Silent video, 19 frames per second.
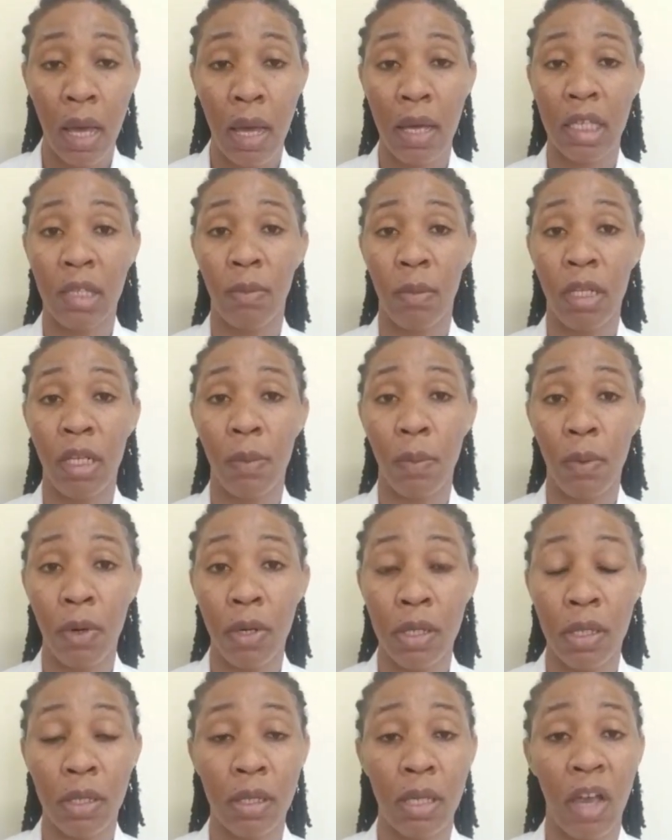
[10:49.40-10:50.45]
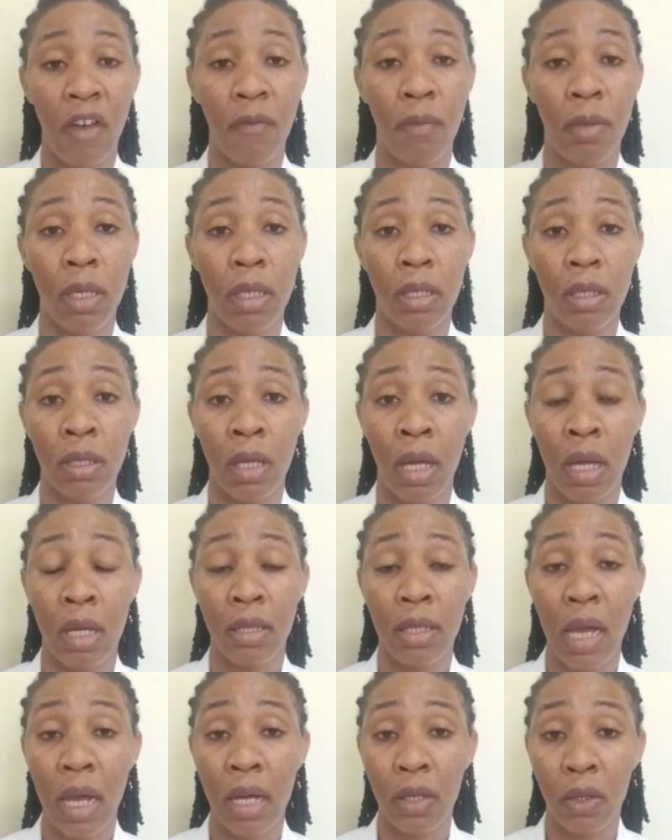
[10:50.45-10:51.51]
as many persons have been
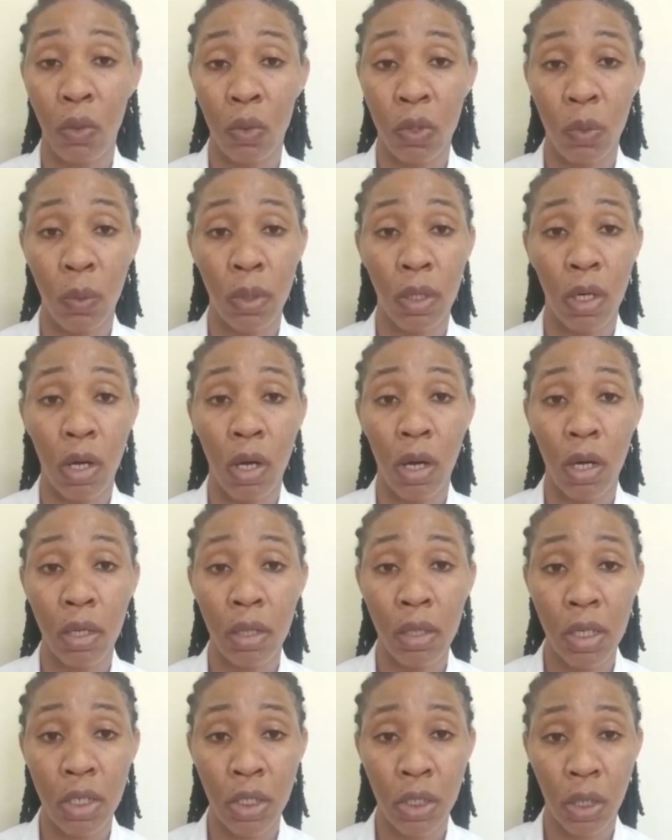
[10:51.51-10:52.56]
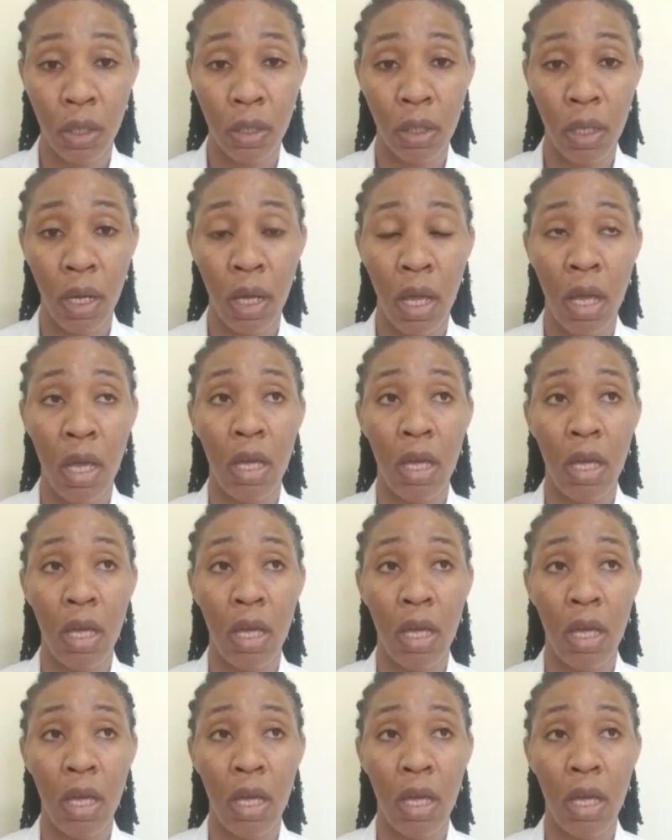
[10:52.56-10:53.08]
diagnosed with the condition.